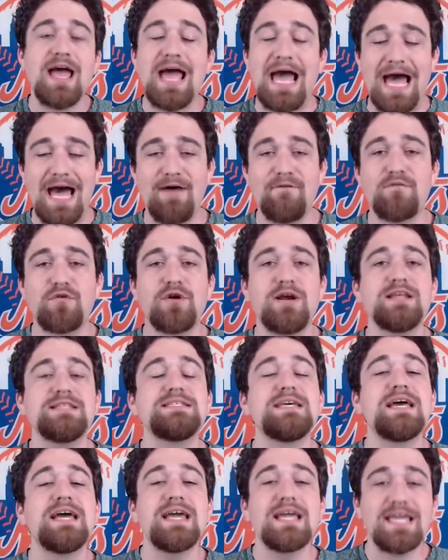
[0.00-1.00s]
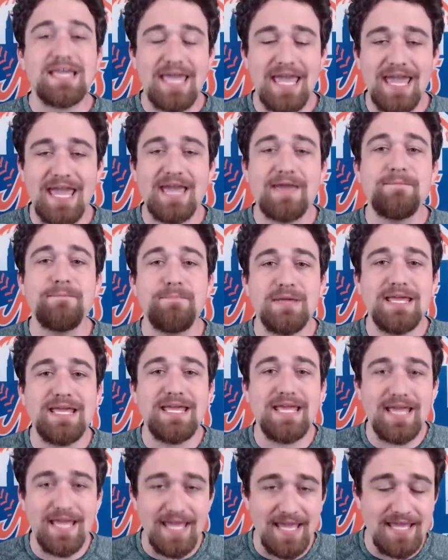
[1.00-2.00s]
Alvarez can
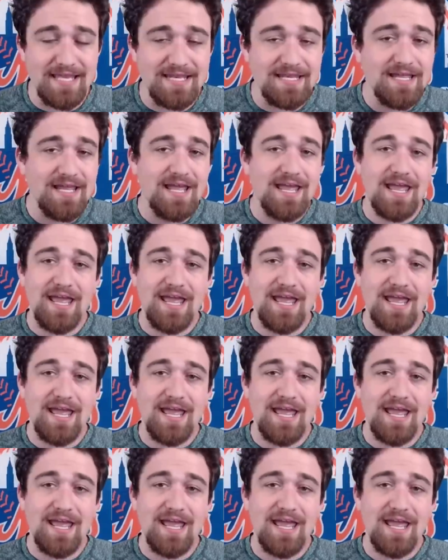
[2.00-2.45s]
be in.